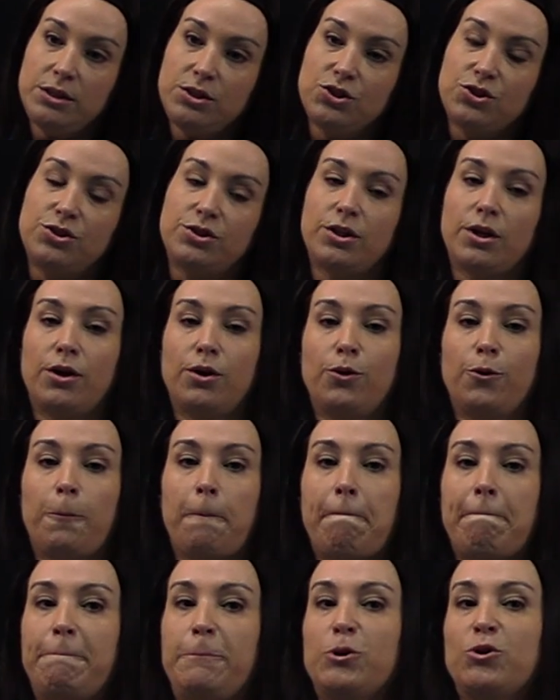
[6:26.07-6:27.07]
So
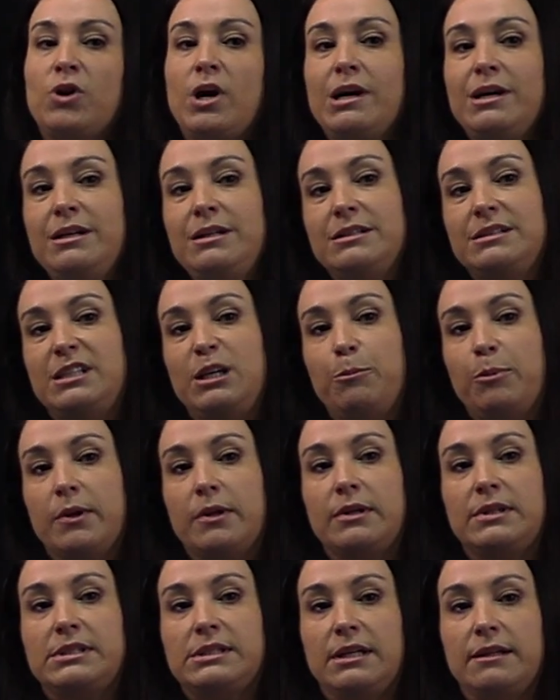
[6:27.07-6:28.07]
you're not going to
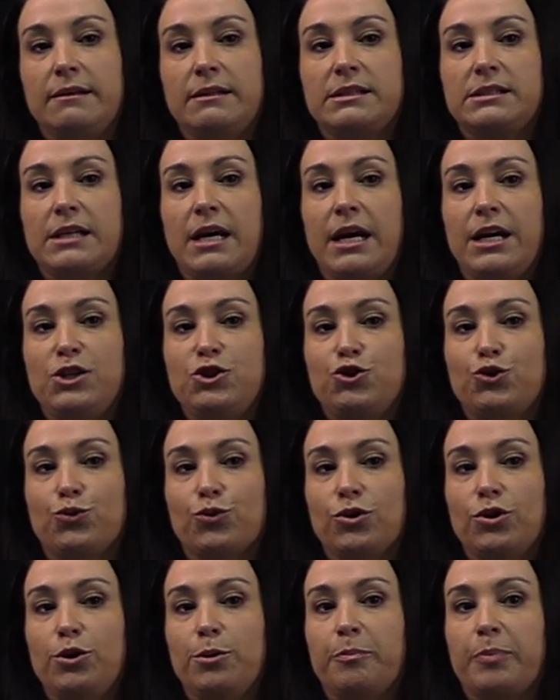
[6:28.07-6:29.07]
typically see this age
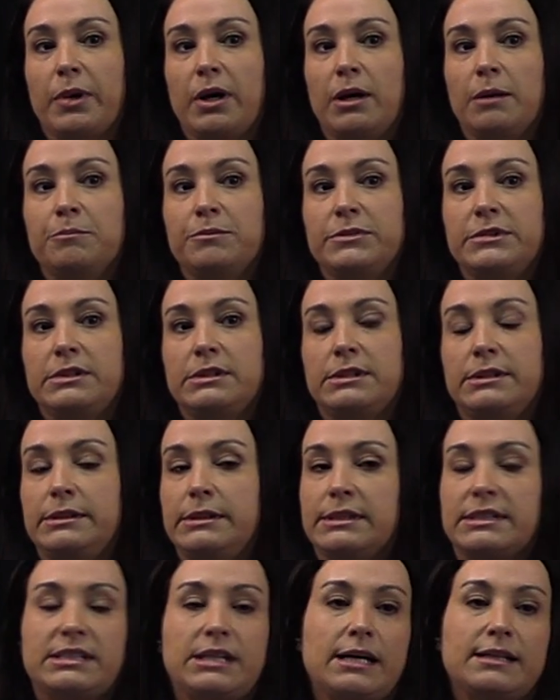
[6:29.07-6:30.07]
group
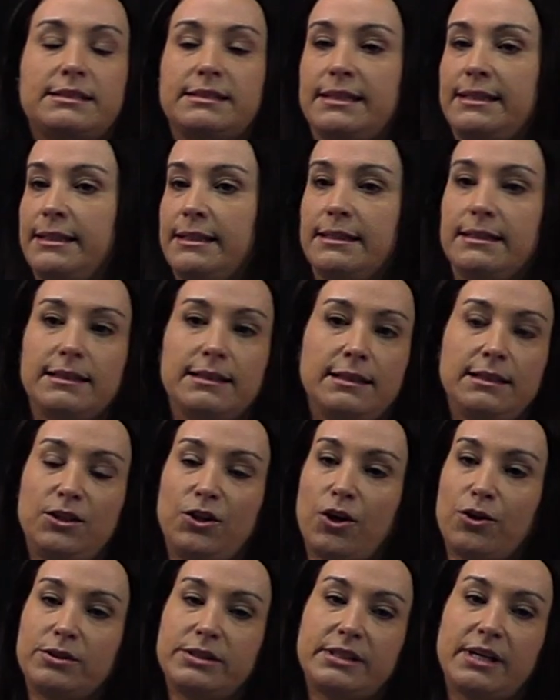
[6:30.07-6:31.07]
discussing,
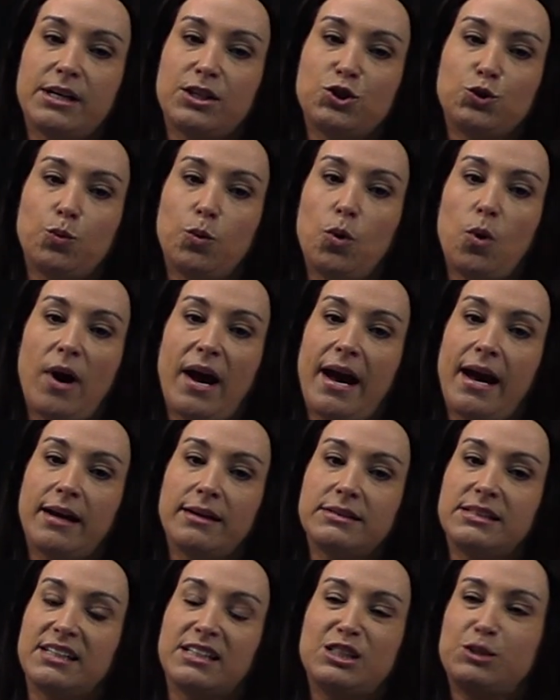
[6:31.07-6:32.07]
sexual
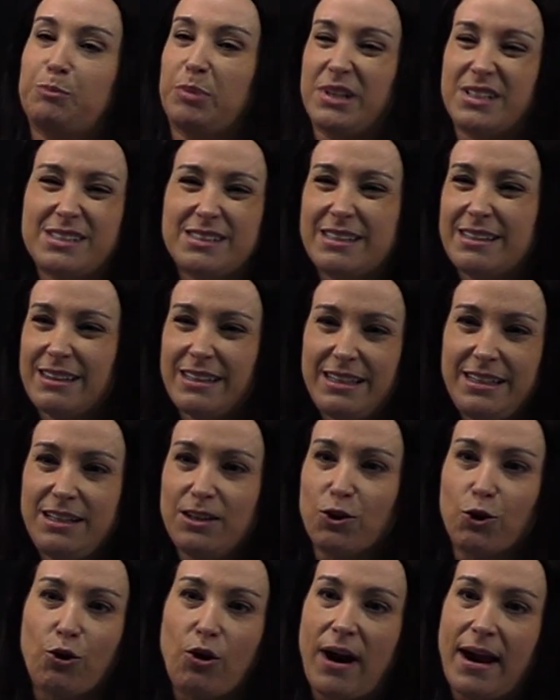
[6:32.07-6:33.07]
acts explicitly or
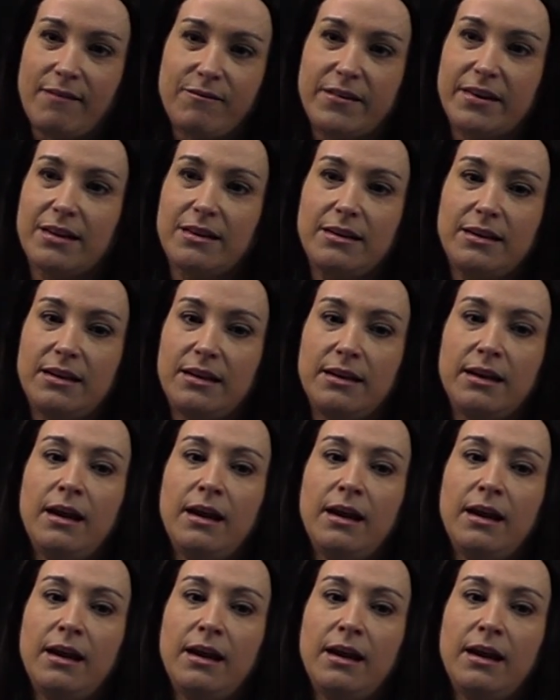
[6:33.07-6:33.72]
graphically